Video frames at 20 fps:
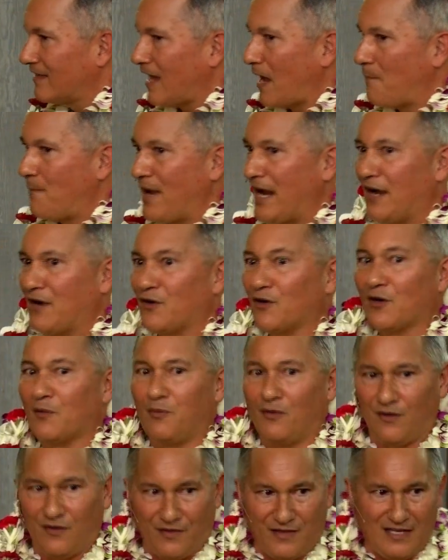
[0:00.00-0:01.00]
a
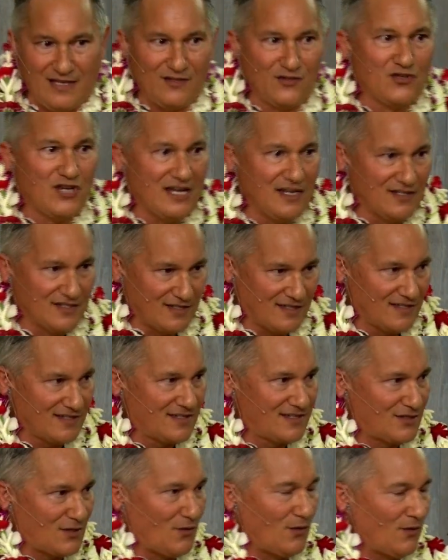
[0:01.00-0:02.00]
parable that
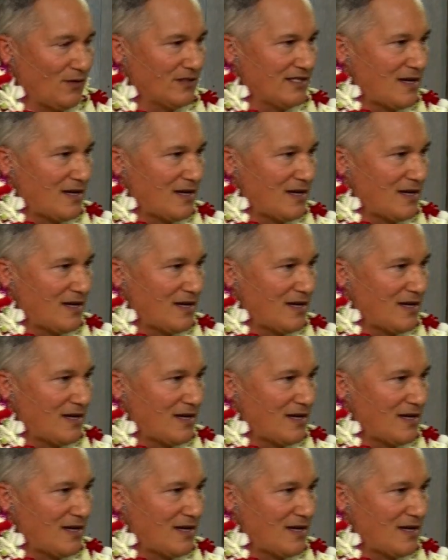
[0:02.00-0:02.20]
Jesus told,